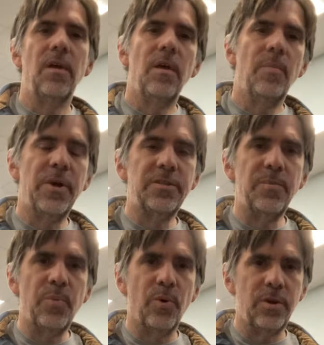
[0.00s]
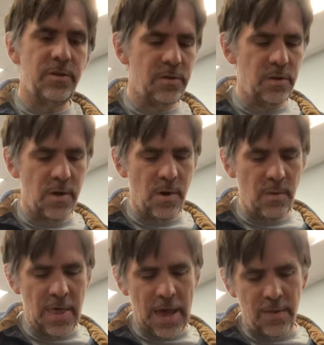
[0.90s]
But it's important to
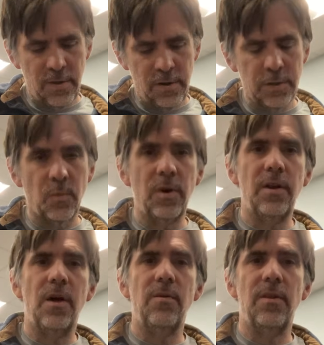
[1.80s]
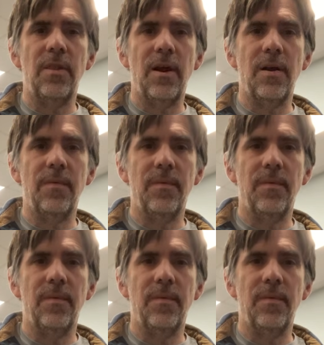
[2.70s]
know that there is one note in there